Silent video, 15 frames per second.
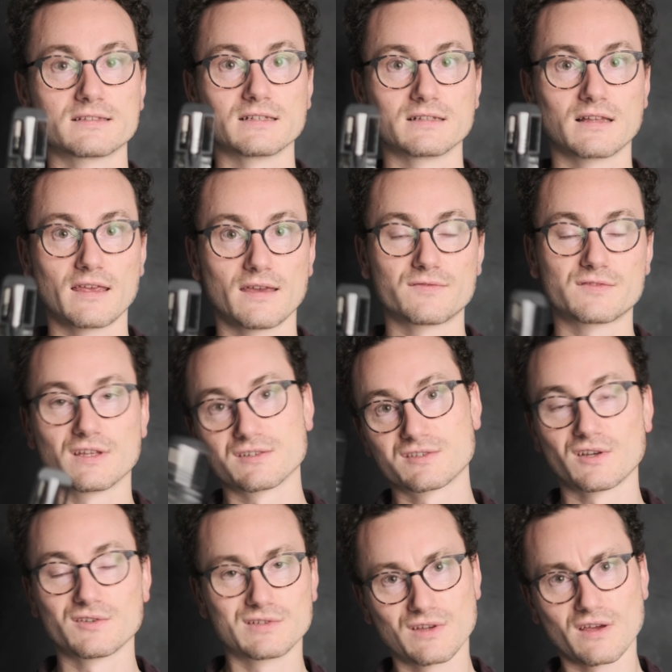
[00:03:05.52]
little gift that
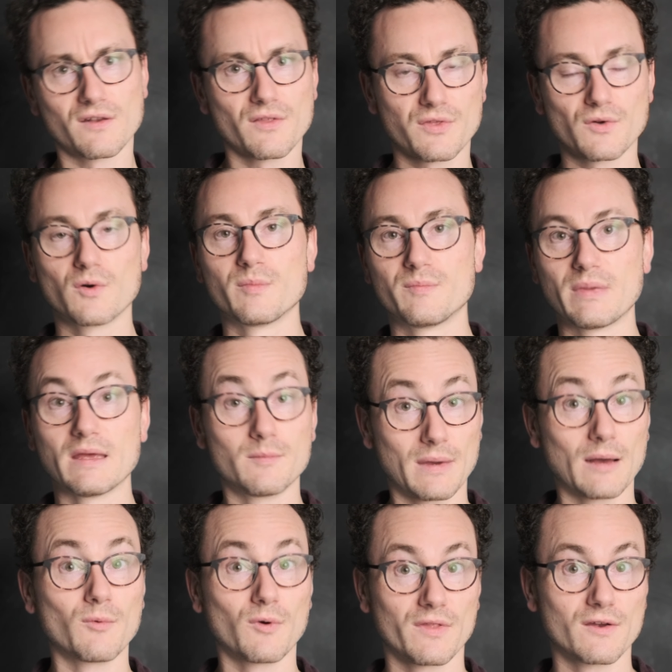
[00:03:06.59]
shows you kind of thought a bit
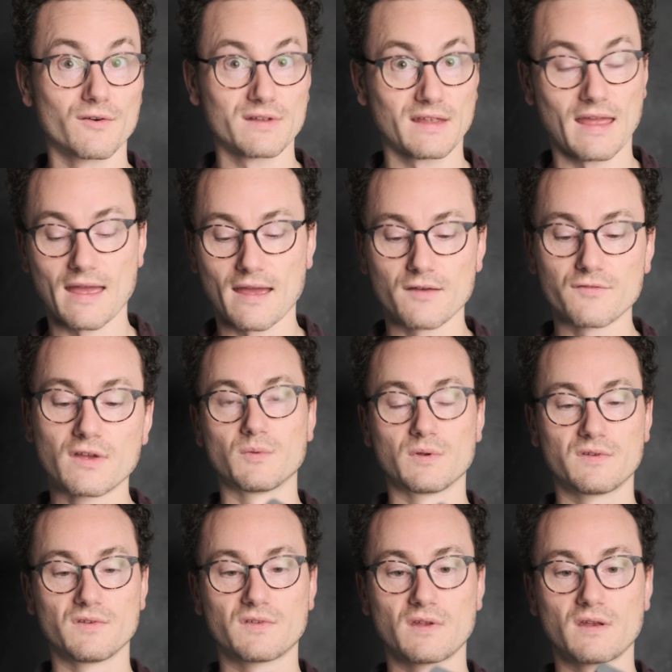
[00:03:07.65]
about what they already have,
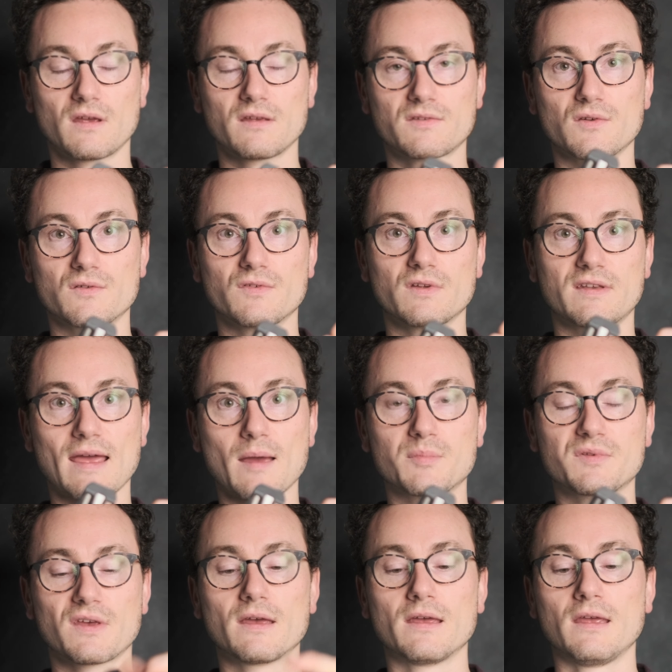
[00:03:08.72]
which is a sort of
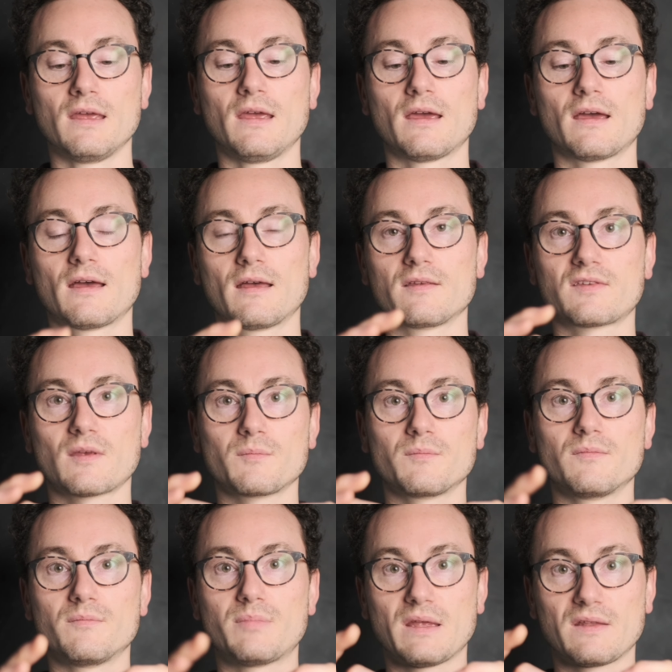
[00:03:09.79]
adapter,
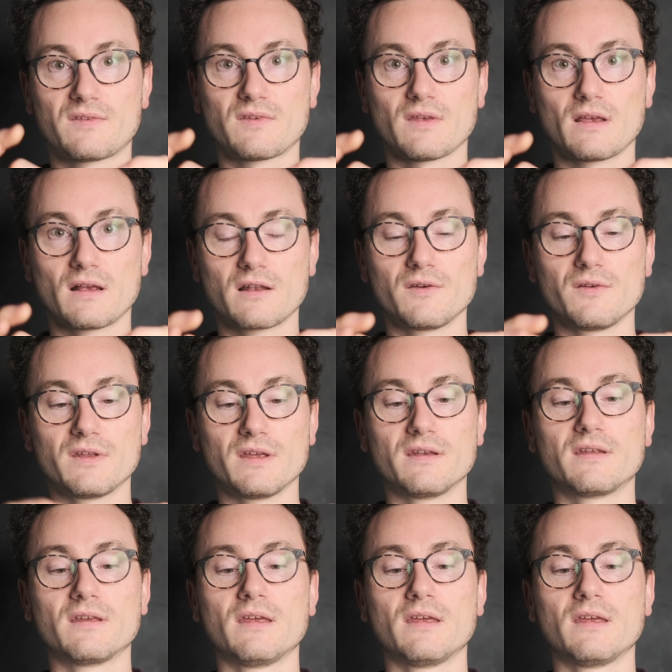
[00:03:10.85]
some bits included,